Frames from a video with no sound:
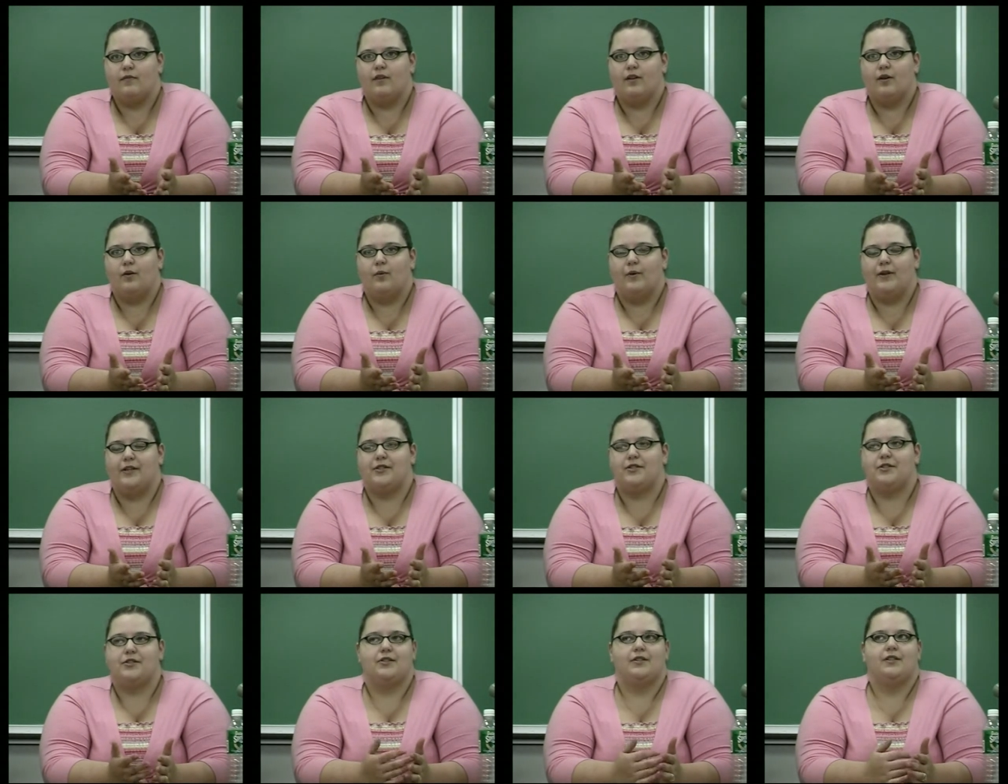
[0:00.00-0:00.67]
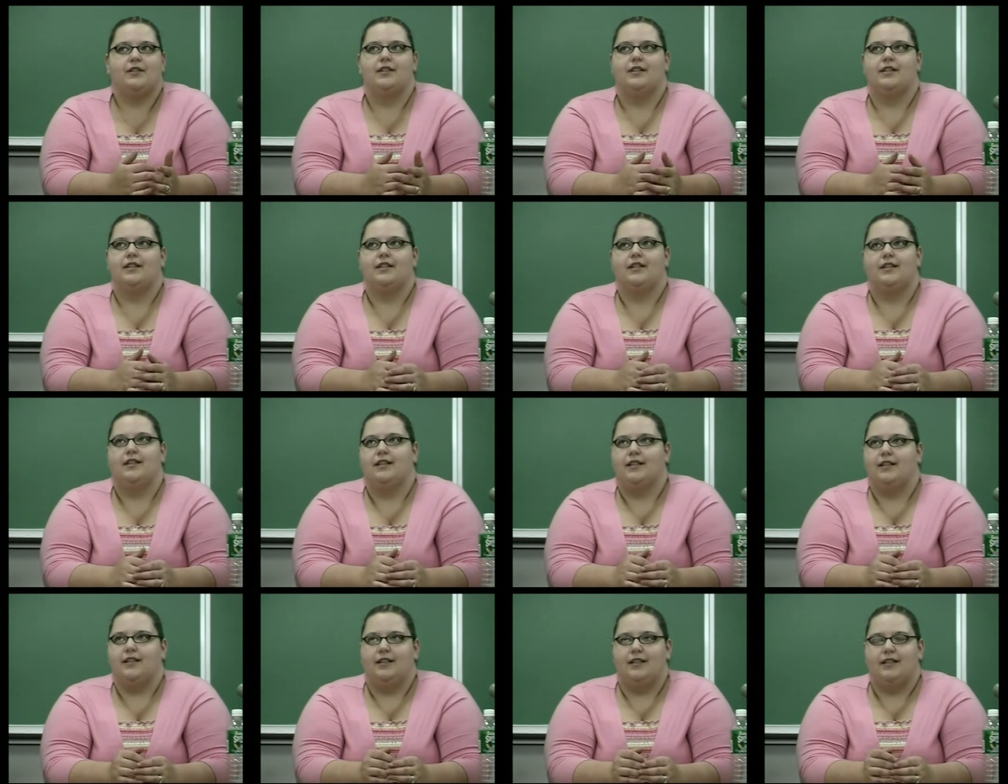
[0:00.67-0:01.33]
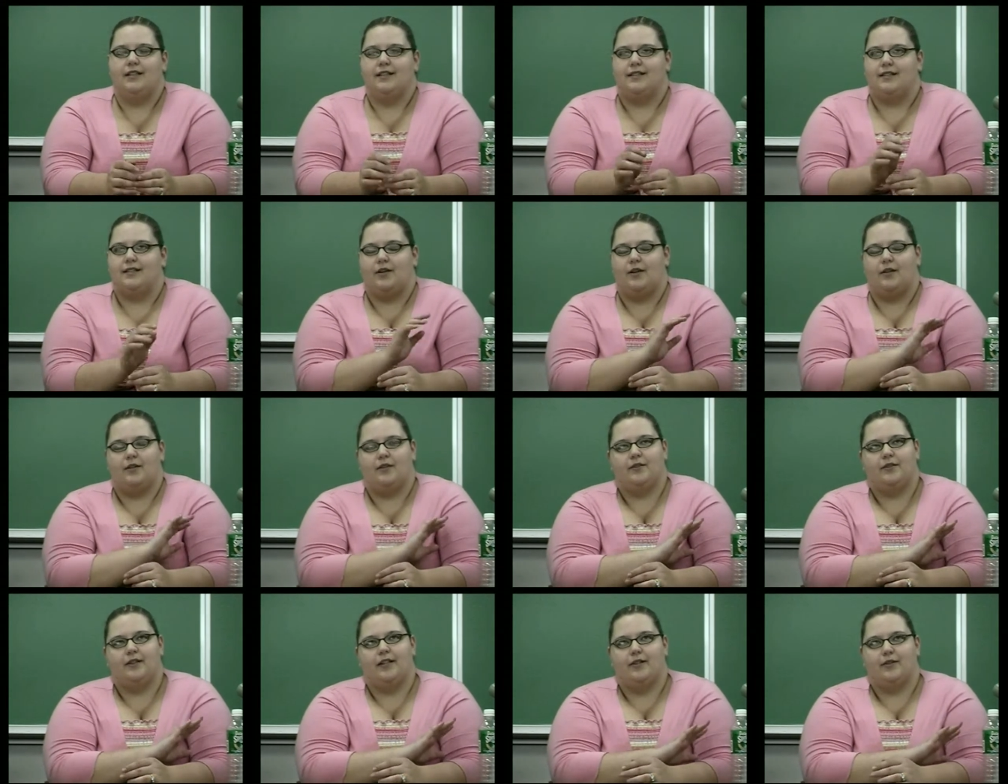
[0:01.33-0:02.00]
which is a
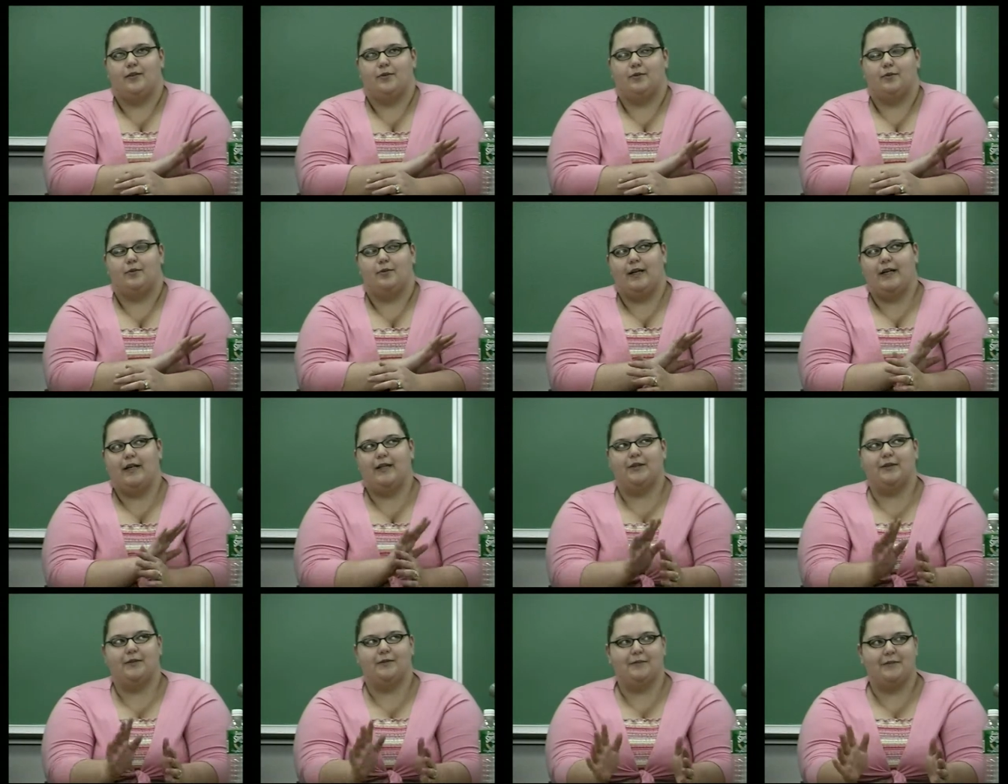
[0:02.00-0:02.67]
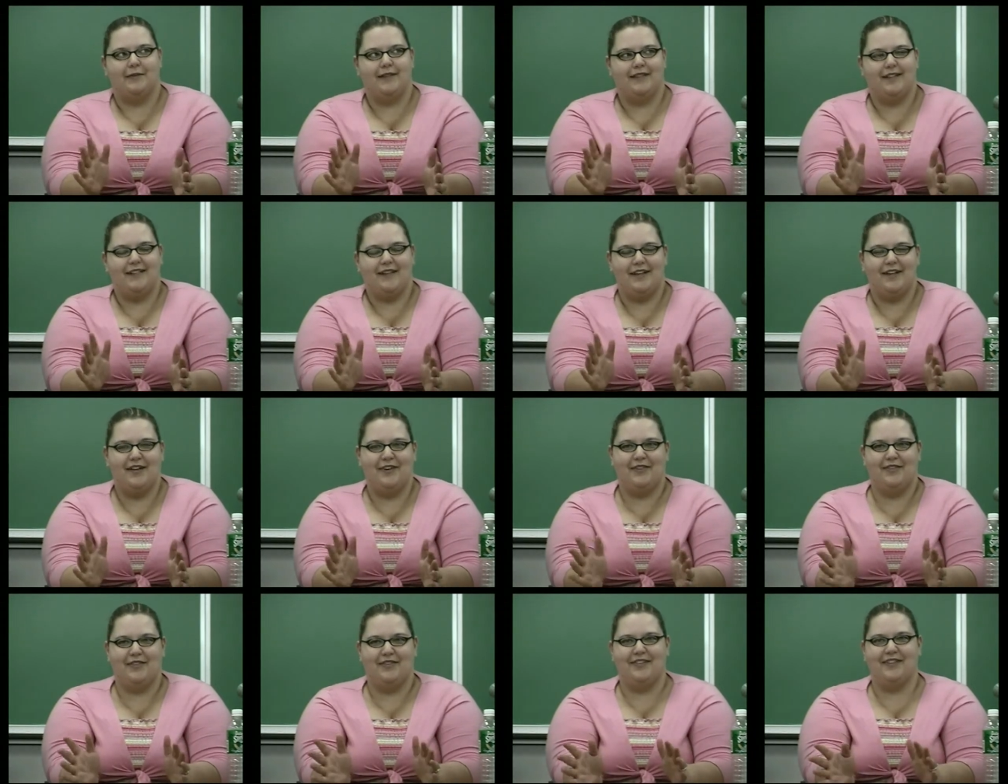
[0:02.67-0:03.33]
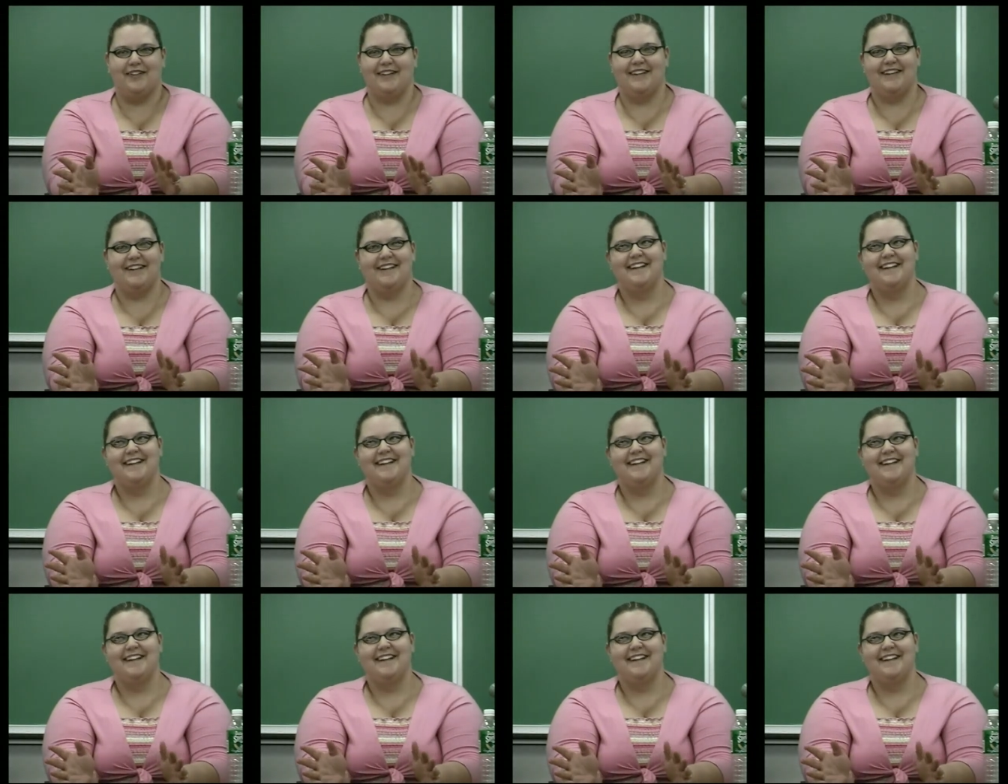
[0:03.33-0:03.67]
whole nother realm of,